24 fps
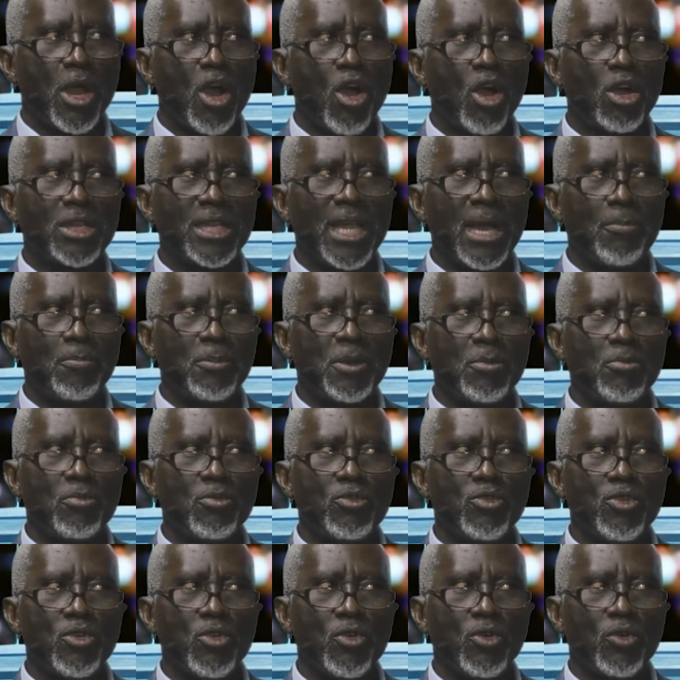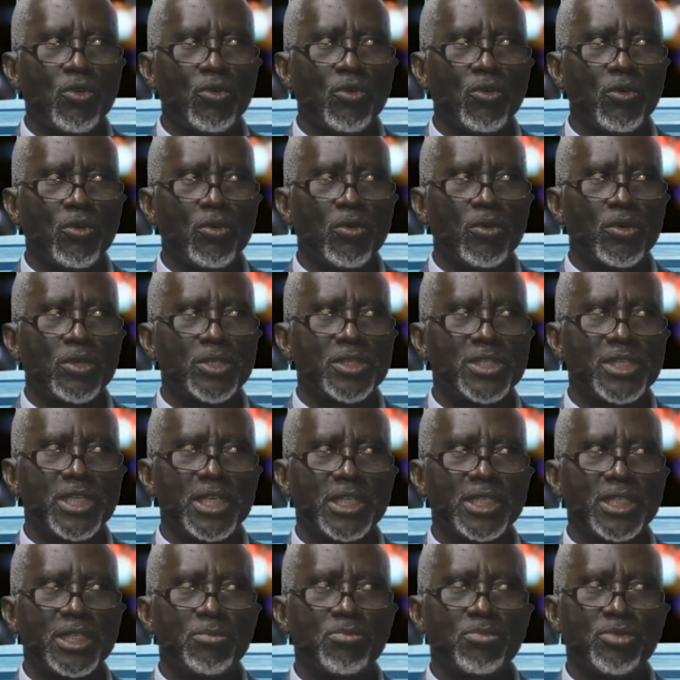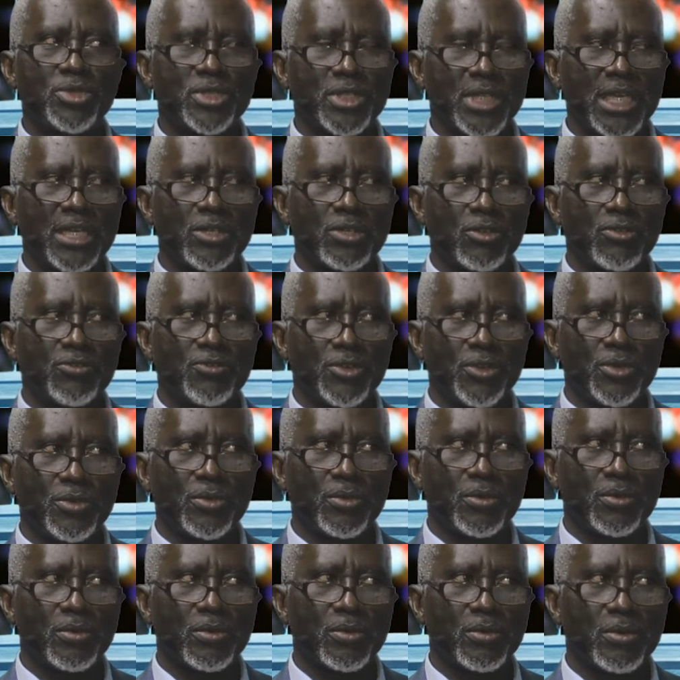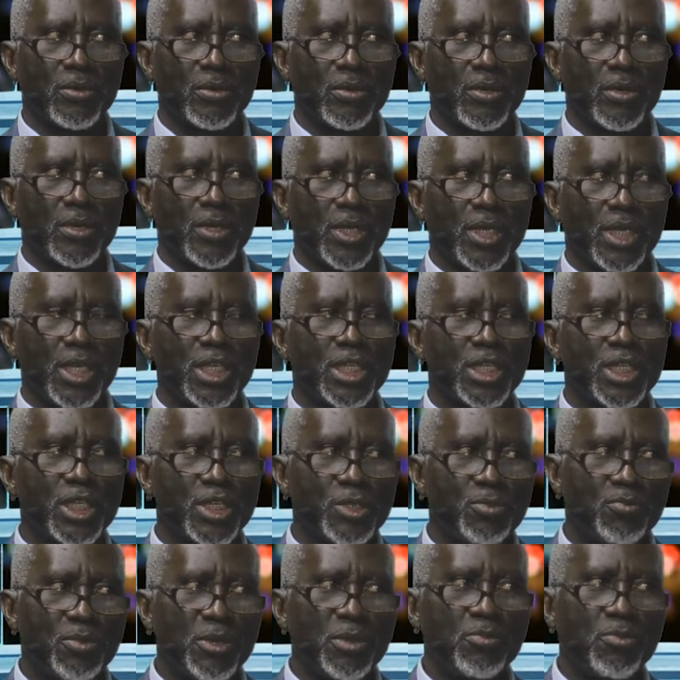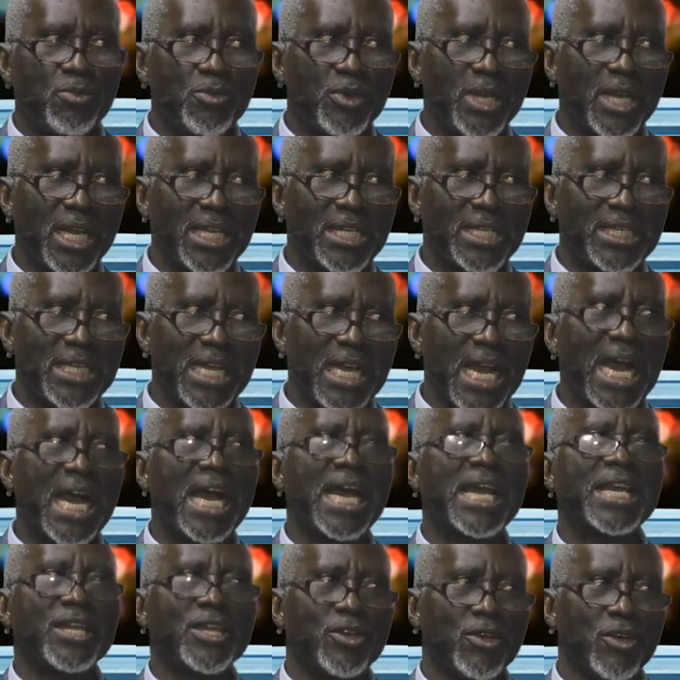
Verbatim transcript: other people know 60% of you. It is people that are in